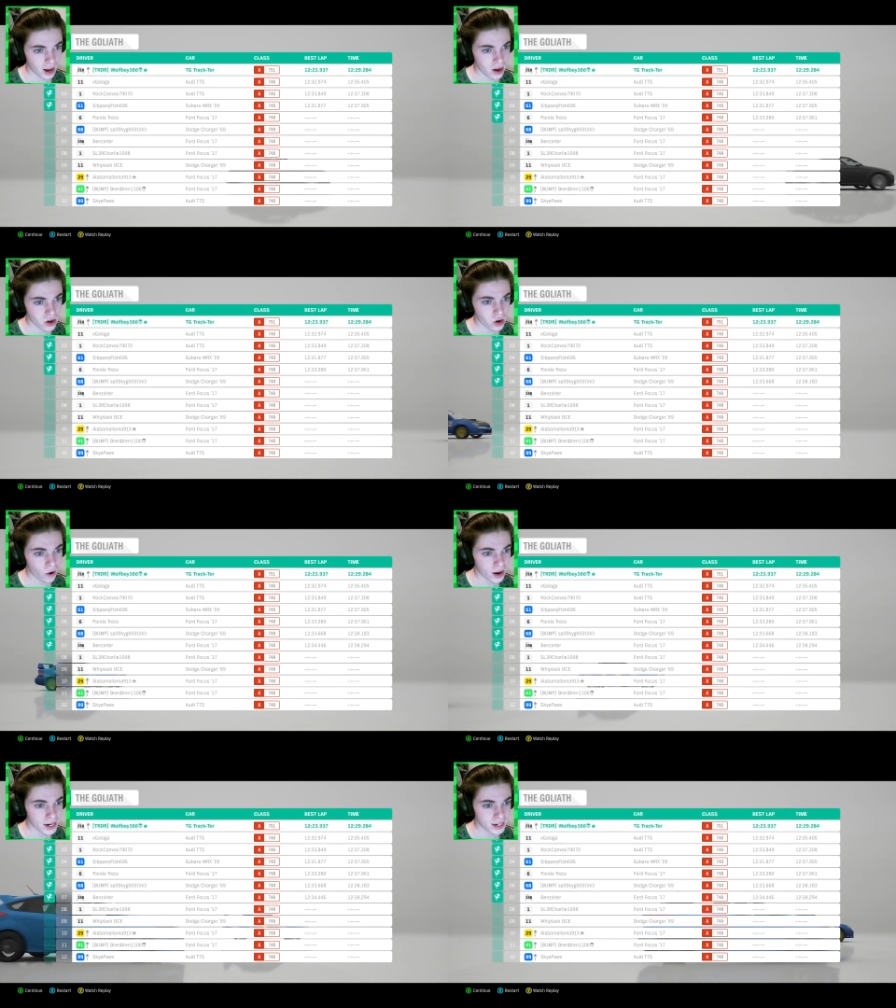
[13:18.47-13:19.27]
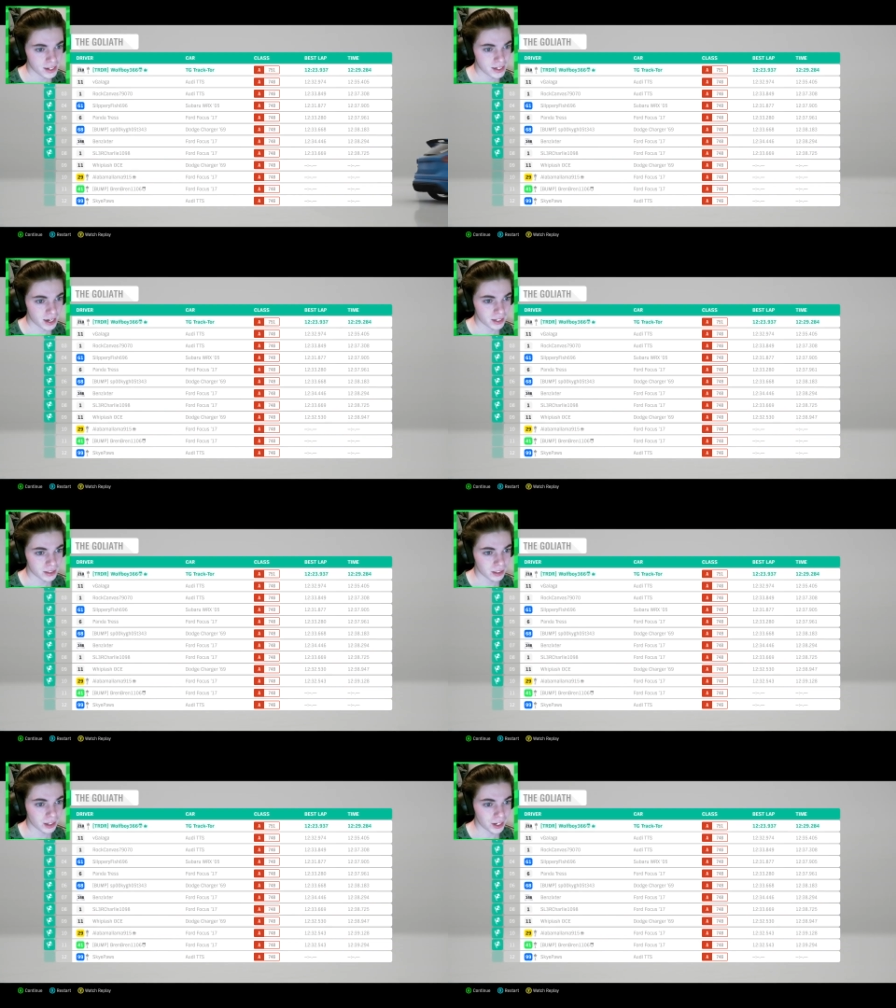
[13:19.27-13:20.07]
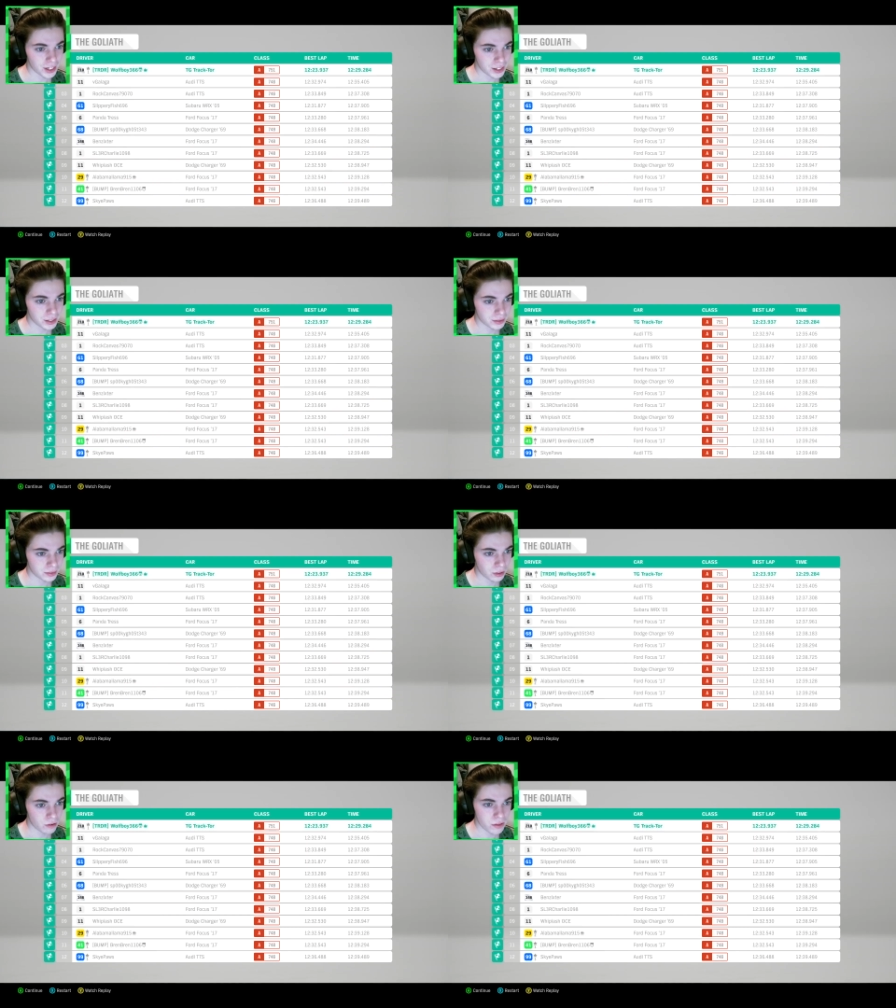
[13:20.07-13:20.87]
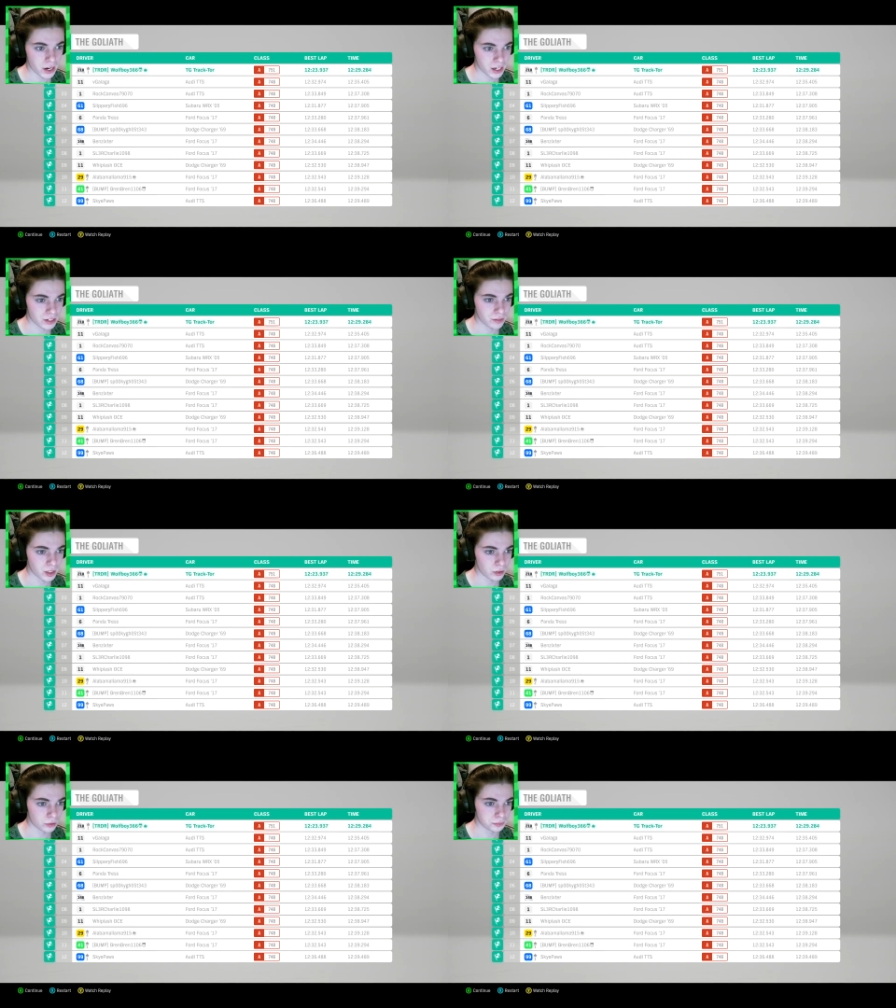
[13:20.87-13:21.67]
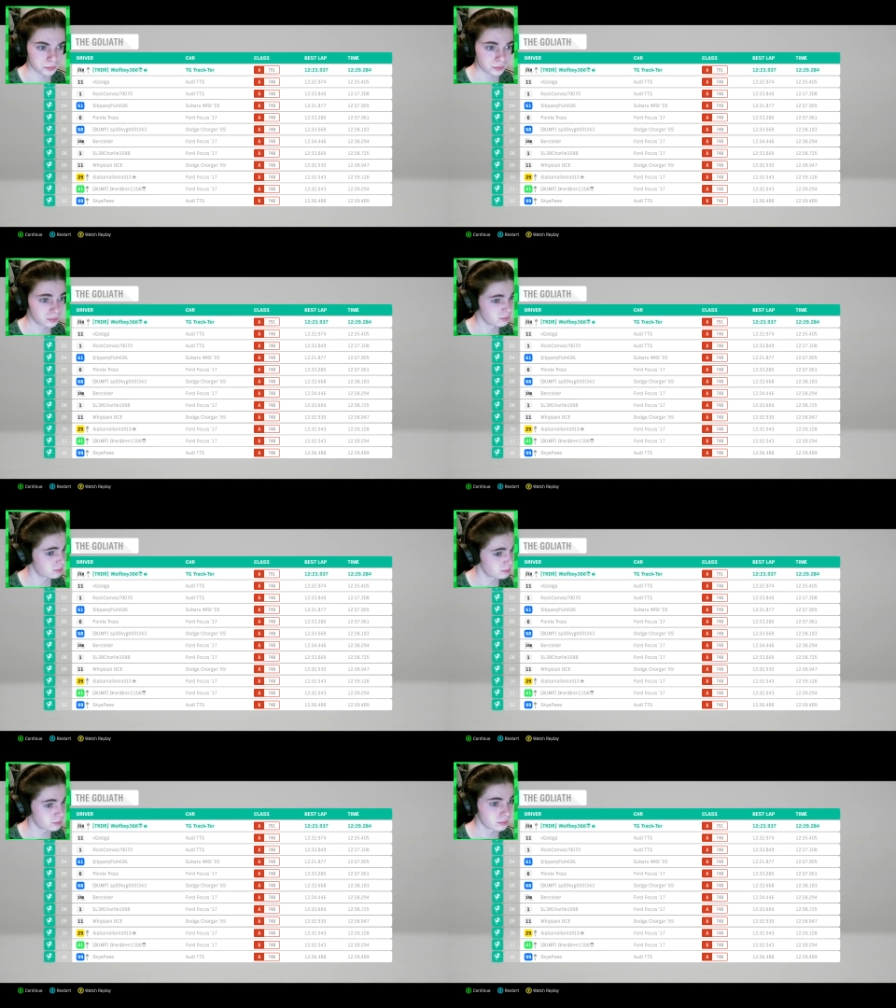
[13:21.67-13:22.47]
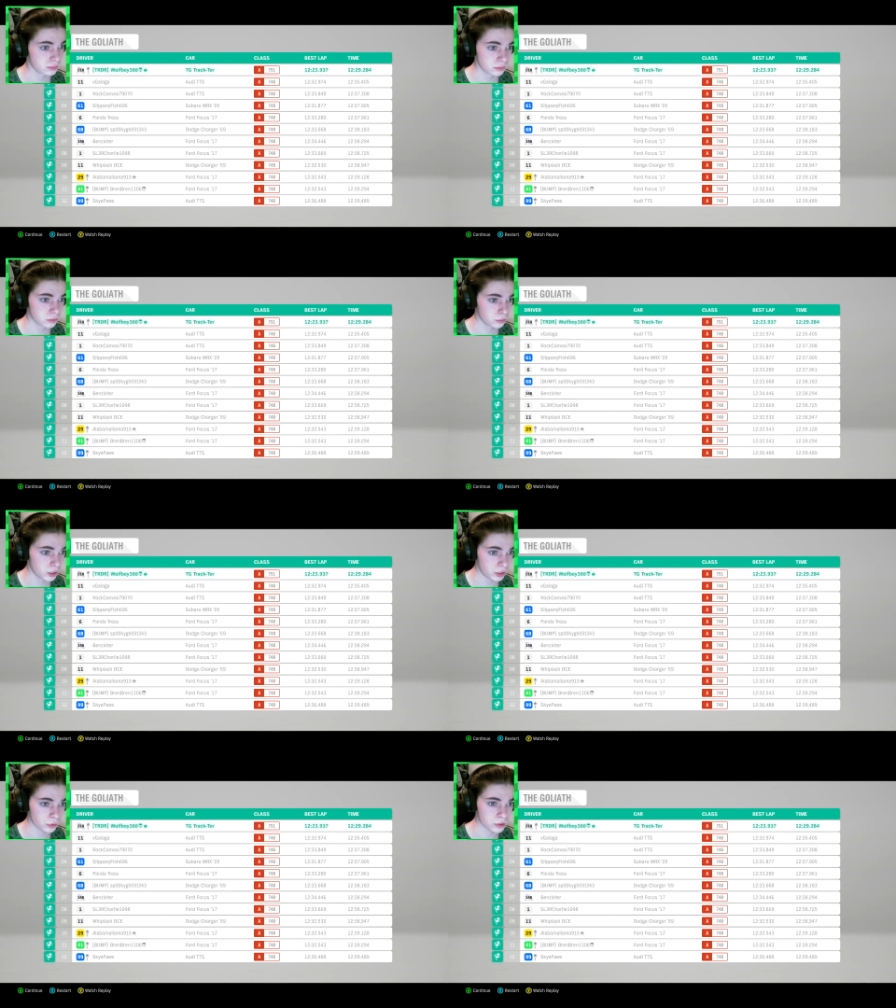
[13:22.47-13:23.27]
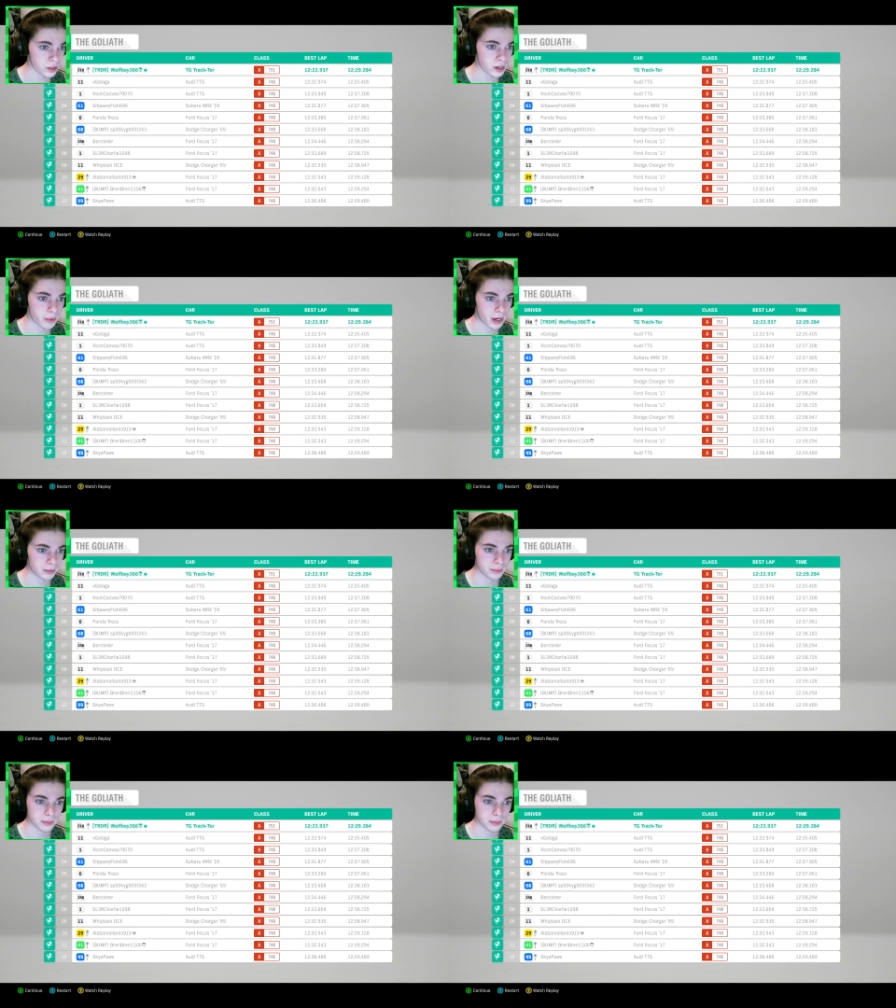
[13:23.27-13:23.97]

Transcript: 9 second lead over the next vehicle. Pretty cool to think about.